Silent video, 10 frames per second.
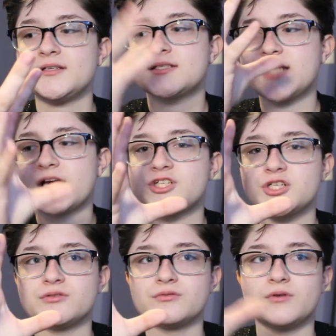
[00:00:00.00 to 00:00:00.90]

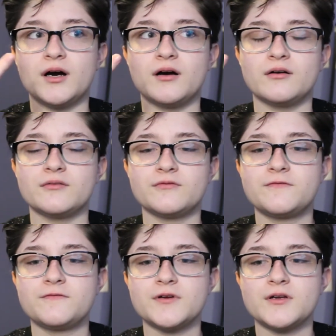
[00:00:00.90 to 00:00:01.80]
statue
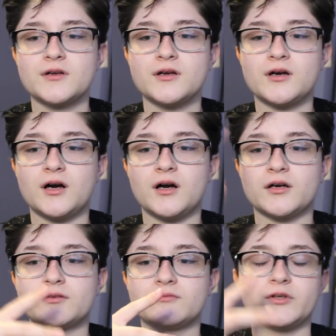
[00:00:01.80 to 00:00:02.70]
of
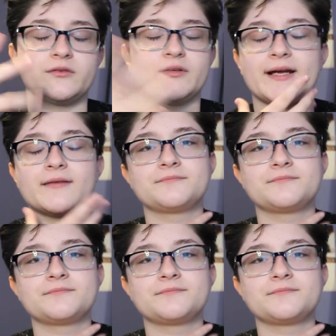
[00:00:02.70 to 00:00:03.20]
like